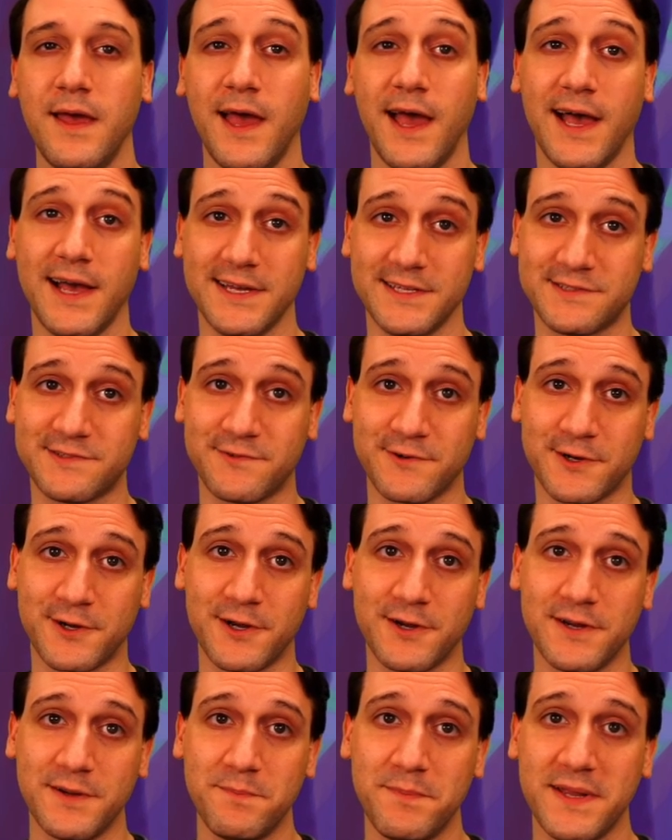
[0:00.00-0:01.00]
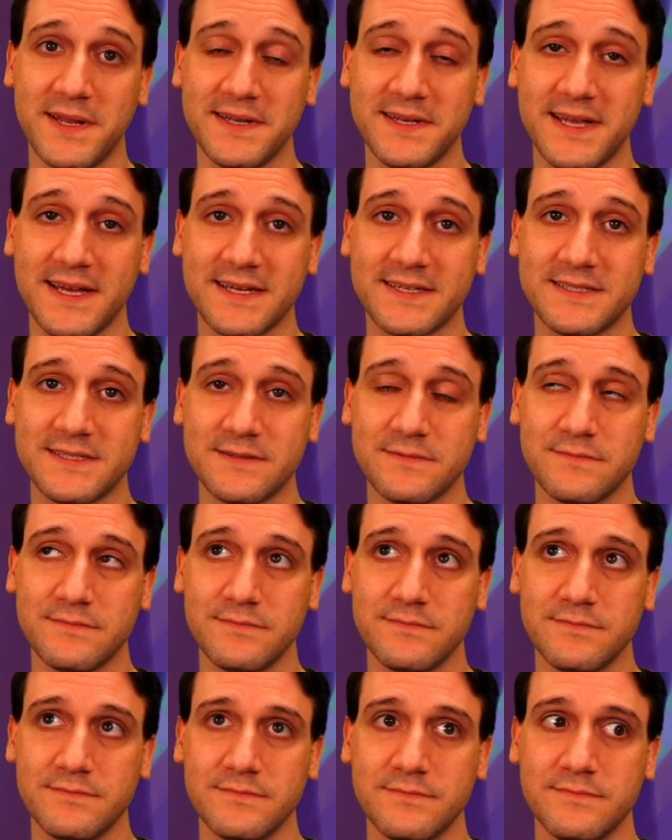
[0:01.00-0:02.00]
As for current meta decks,
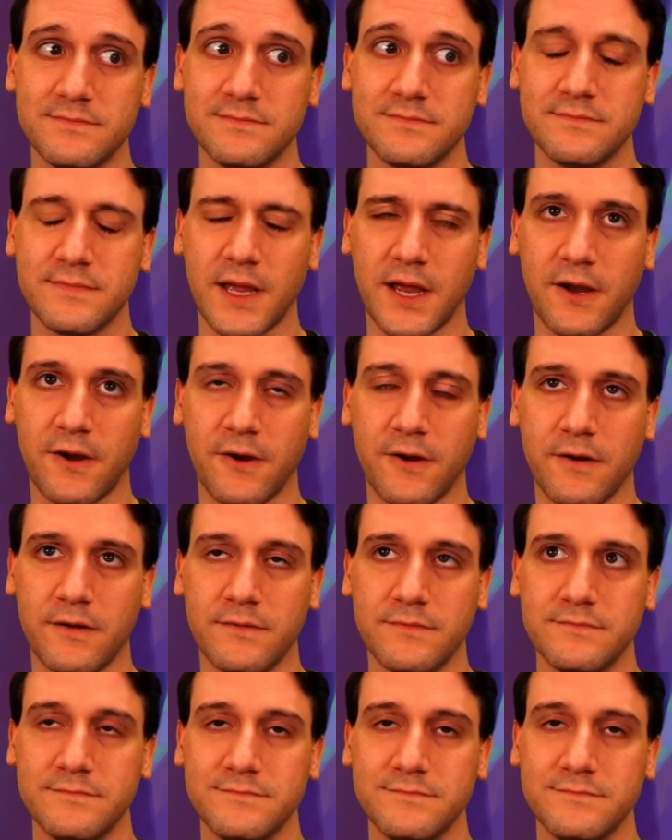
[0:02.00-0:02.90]
error.